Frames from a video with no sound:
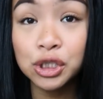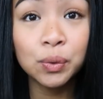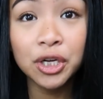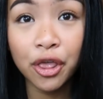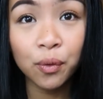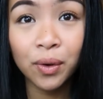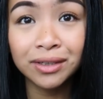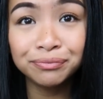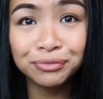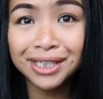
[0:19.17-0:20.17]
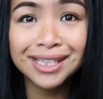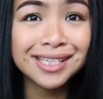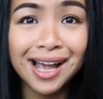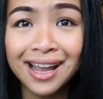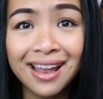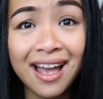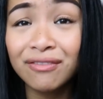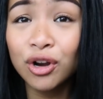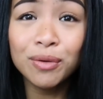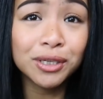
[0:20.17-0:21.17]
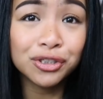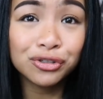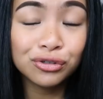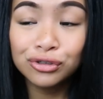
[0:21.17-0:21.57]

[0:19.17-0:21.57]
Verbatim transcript: do another one because I have garbage.